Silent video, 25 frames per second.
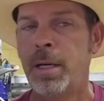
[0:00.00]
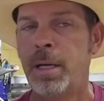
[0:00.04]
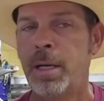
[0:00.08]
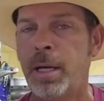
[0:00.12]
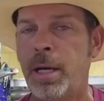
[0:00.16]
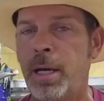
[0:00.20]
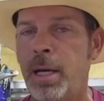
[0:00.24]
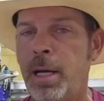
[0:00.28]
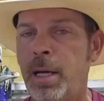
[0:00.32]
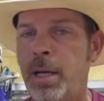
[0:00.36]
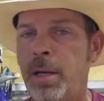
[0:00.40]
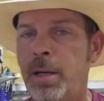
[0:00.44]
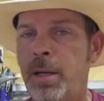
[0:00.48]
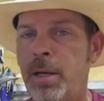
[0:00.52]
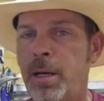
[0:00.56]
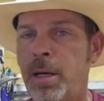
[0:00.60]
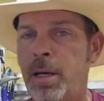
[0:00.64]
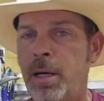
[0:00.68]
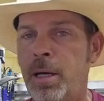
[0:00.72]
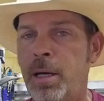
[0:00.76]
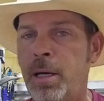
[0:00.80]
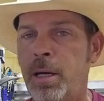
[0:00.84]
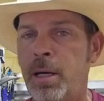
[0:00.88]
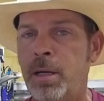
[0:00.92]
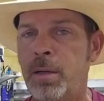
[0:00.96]
And
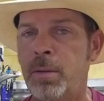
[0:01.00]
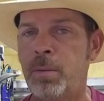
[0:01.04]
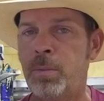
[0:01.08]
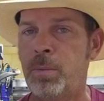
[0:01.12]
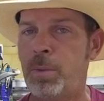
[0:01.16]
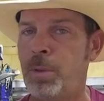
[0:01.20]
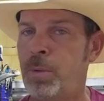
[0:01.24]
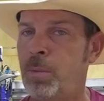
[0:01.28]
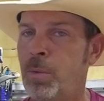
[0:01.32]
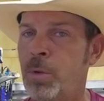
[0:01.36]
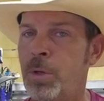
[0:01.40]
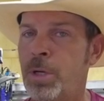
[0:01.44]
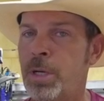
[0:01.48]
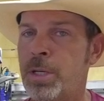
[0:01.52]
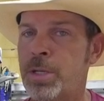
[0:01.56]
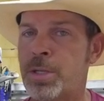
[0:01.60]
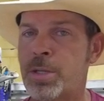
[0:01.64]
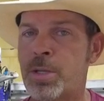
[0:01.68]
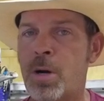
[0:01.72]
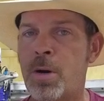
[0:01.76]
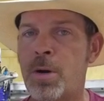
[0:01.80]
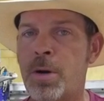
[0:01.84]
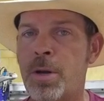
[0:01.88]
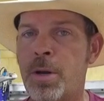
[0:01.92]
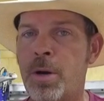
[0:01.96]
then we'll get
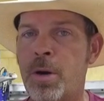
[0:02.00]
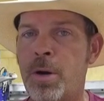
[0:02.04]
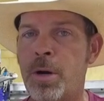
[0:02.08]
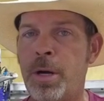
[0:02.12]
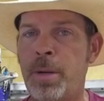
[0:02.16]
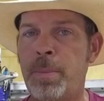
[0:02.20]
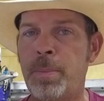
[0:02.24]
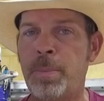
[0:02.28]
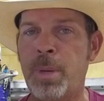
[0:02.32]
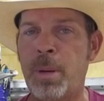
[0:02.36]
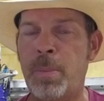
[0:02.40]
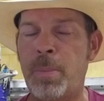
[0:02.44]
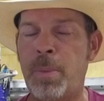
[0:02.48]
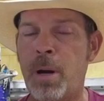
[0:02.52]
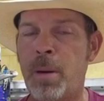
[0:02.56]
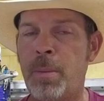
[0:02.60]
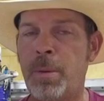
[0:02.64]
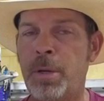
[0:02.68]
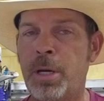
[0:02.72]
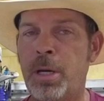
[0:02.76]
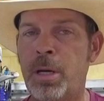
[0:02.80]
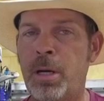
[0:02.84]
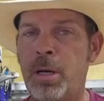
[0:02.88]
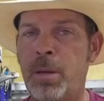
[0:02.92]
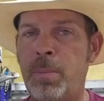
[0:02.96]
started on it. I'm
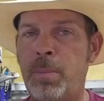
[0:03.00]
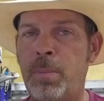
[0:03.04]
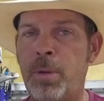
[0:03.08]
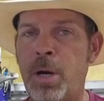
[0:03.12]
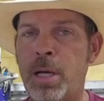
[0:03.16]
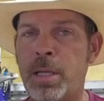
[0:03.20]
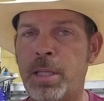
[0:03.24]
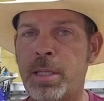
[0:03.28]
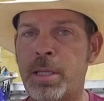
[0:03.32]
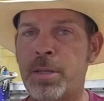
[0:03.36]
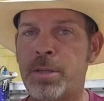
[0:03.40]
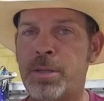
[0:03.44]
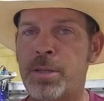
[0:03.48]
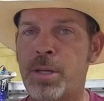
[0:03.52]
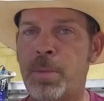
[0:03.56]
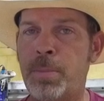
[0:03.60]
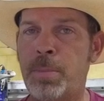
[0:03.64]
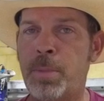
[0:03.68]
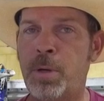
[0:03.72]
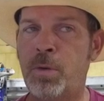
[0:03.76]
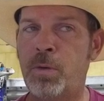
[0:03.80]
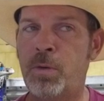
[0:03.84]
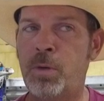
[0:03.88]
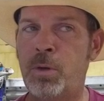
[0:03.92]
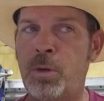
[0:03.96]
probably going to break this
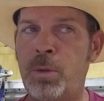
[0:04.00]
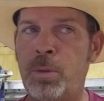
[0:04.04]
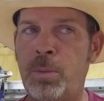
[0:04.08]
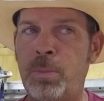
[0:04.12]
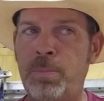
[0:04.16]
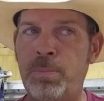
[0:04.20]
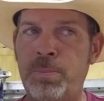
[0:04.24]
up over